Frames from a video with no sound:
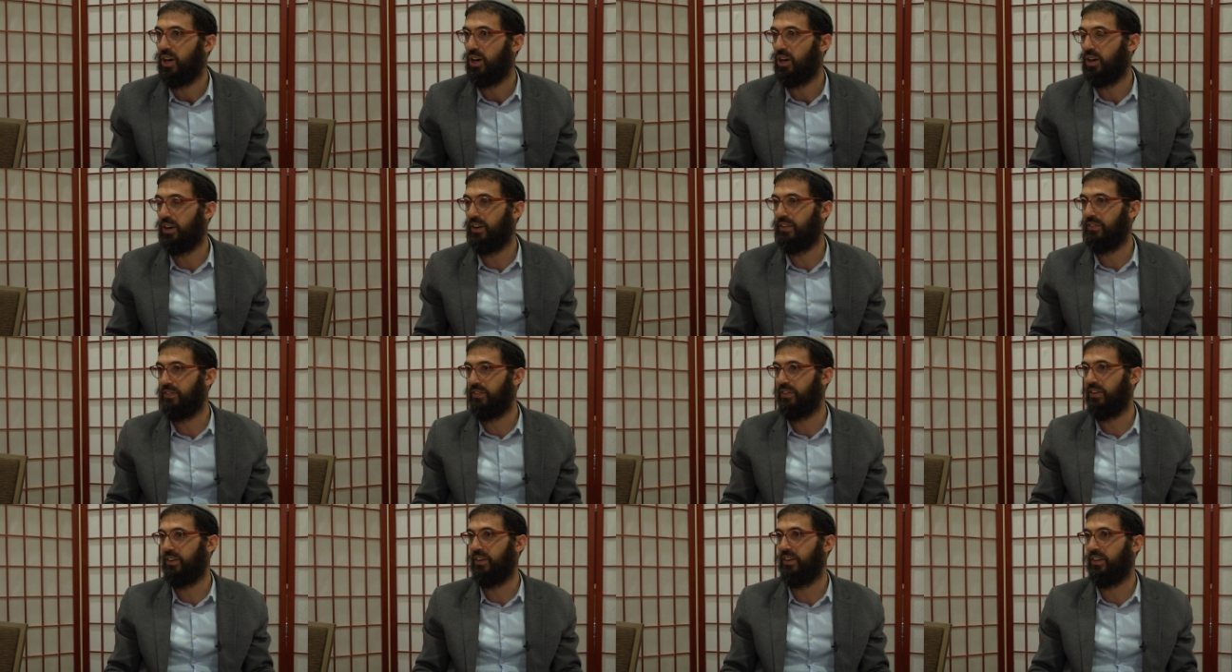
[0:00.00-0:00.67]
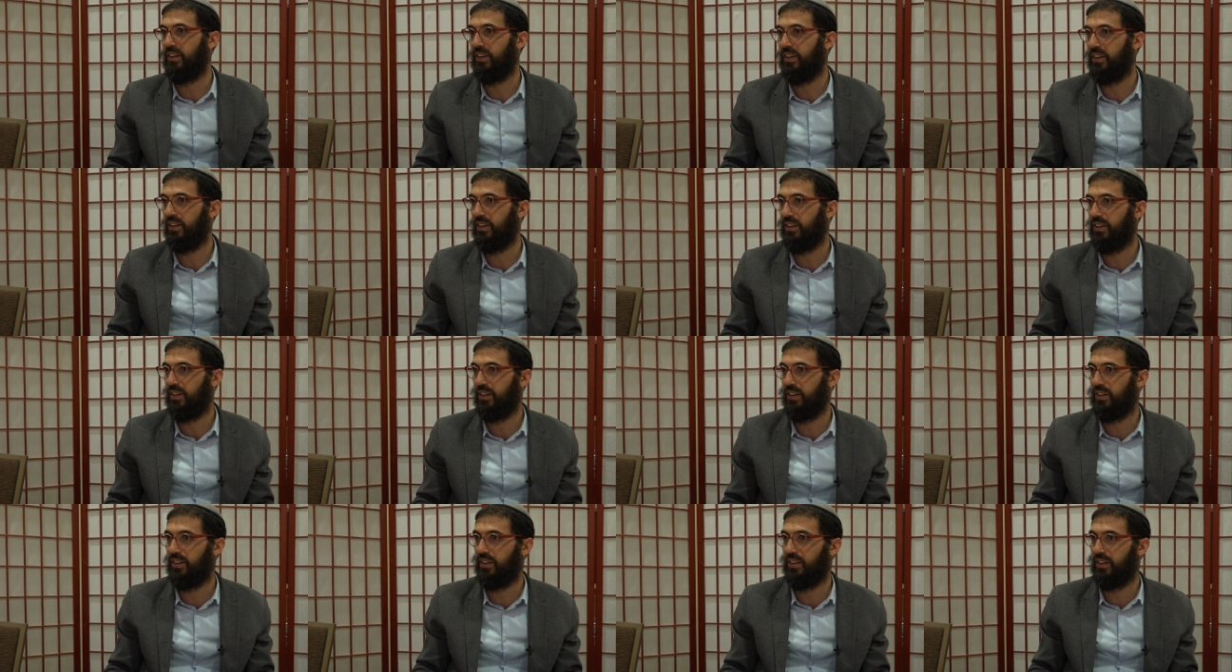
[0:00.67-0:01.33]
of a,
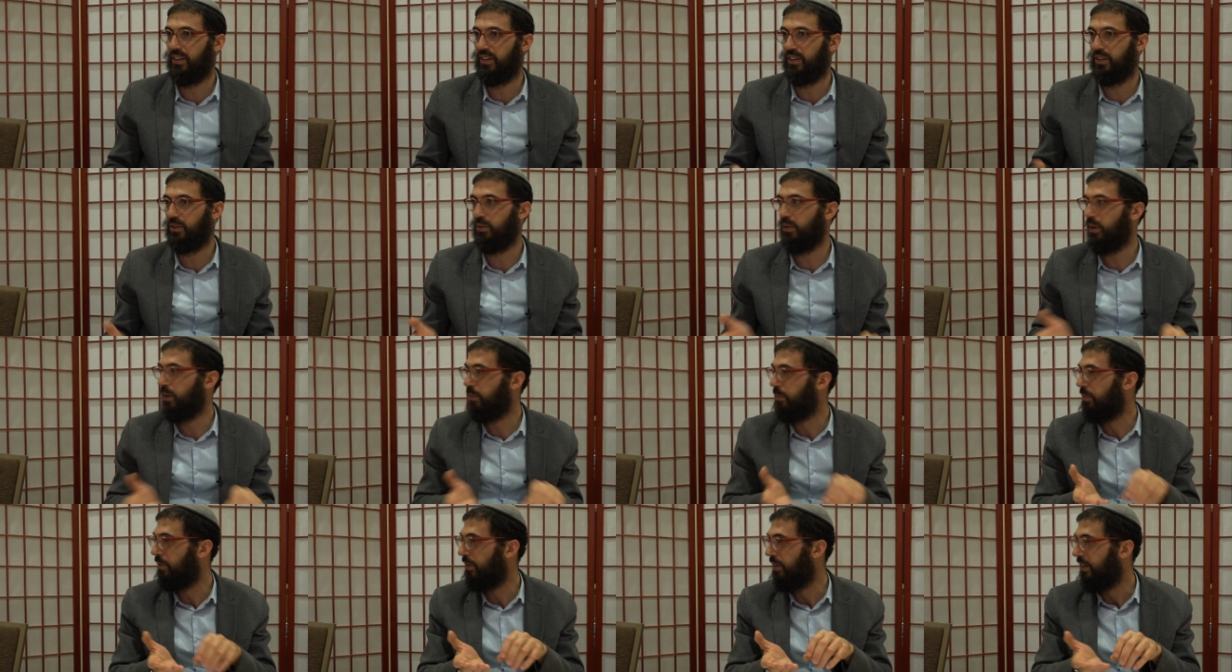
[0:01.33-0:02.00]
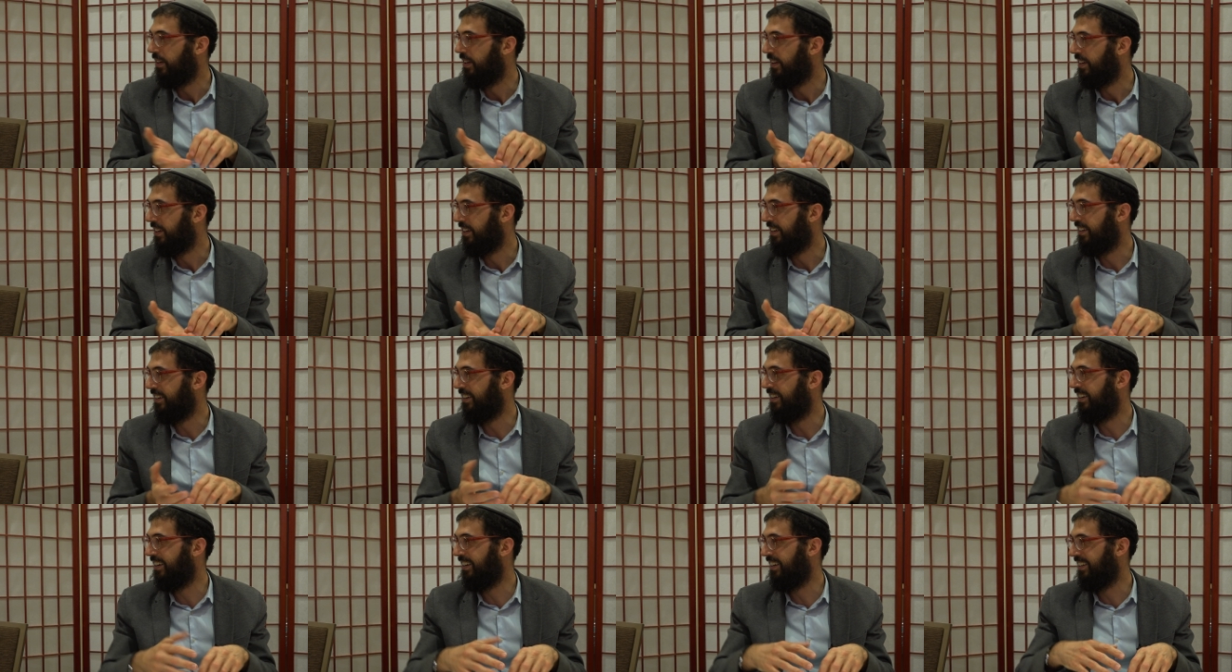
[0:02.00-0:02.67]
a grip.
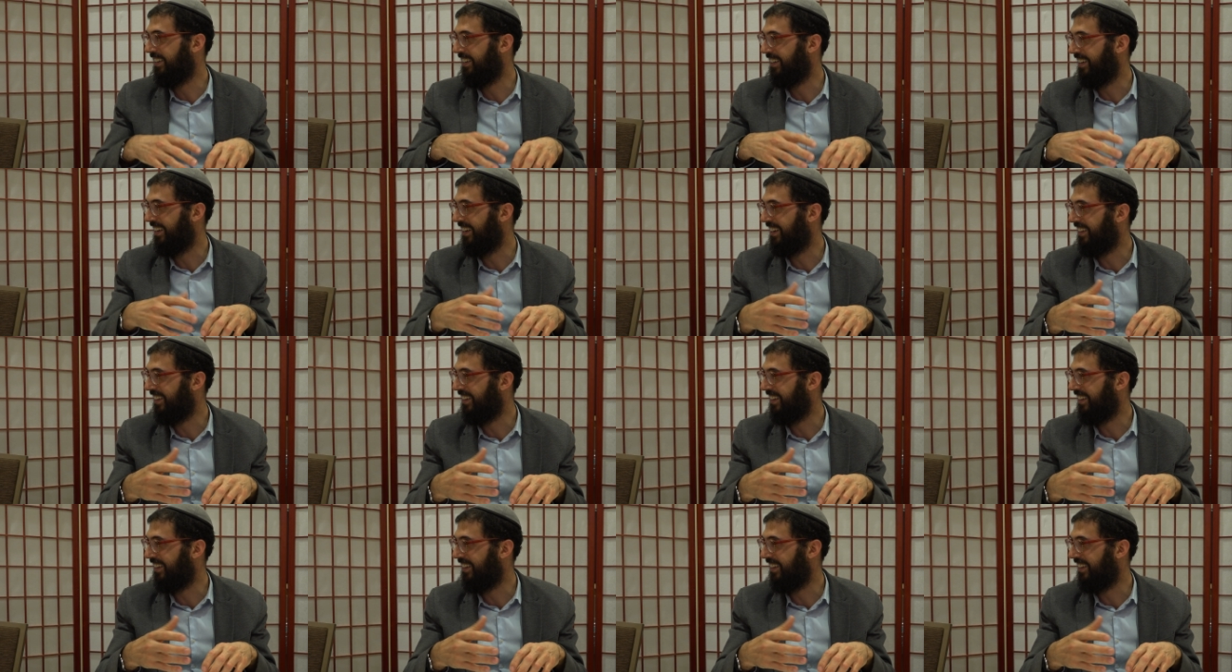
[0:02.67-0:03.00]
Mm-hmm.